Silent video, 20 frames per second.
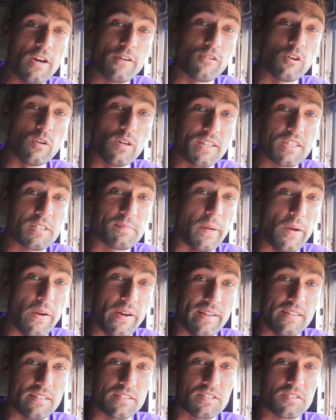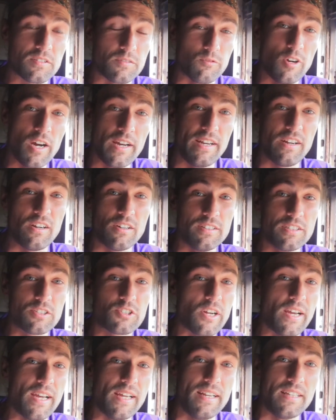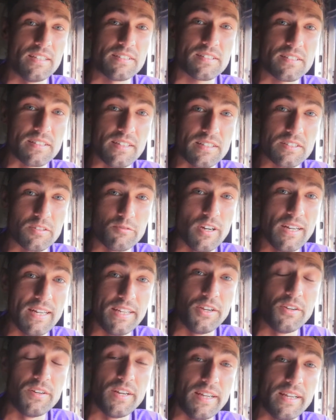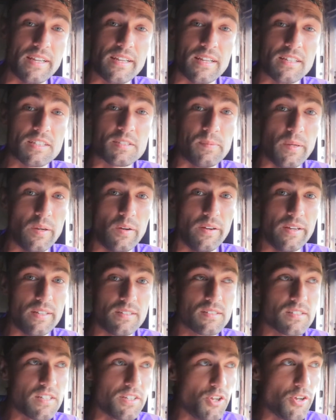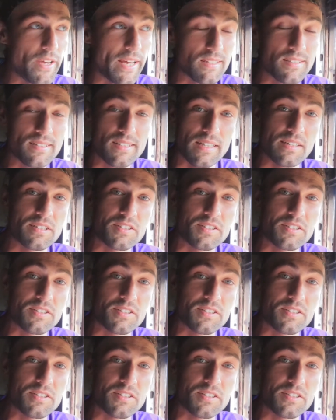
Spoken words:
overall experience riding on the train is a really unique experience, and you get to see